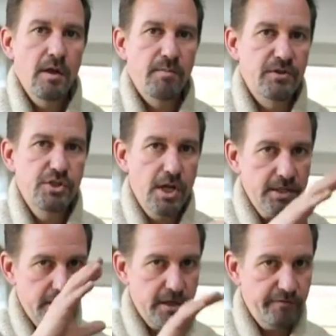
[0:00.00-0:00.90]
but
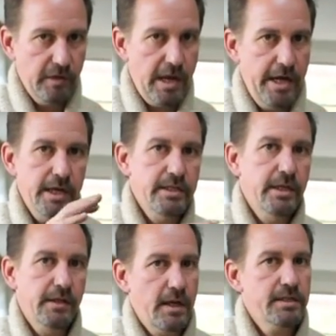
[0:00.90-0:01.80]
just enough light is
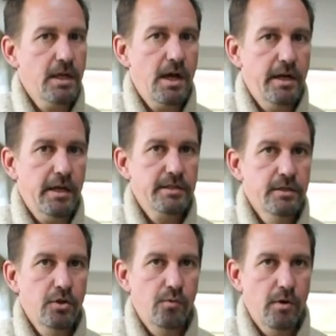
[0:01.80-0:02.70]
hitting that
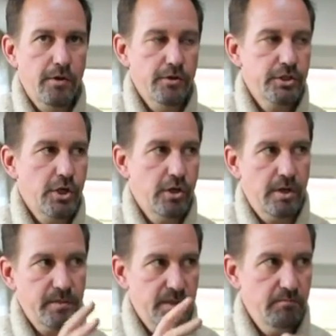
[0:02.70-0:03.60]
sawdust where those
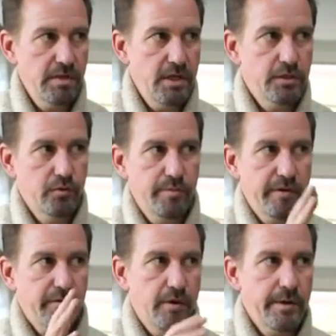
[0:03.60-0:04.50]
turnips and beets will
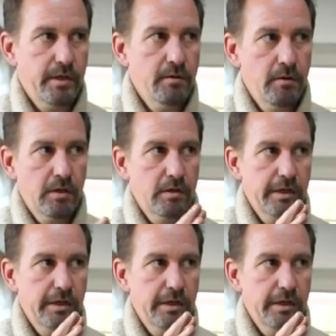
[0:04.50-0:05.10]
be throwing